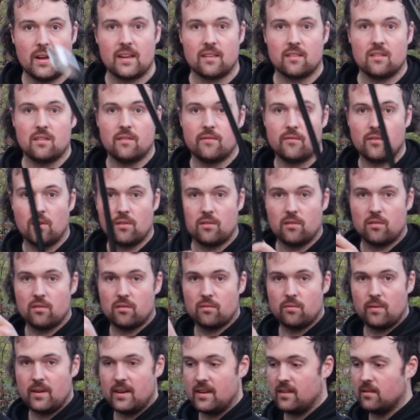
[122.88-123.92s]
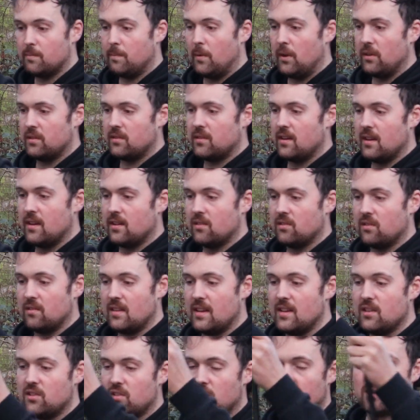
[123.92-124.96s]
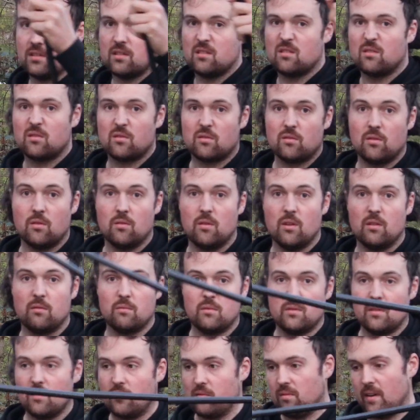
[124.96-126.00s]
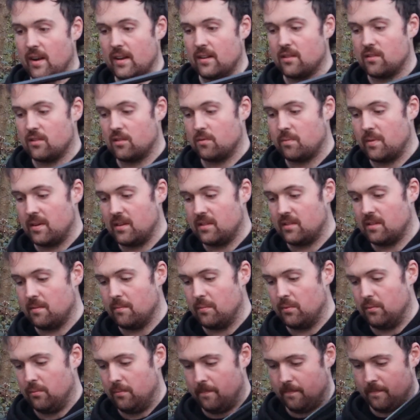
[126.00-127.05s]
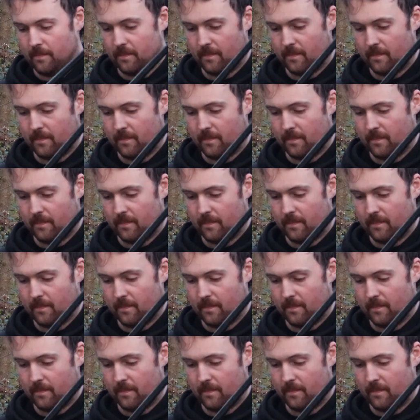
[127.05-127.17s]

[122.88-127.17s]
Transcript: length, you've got the 3 spots here, so these just screw on with a thread, so it's pretty simple.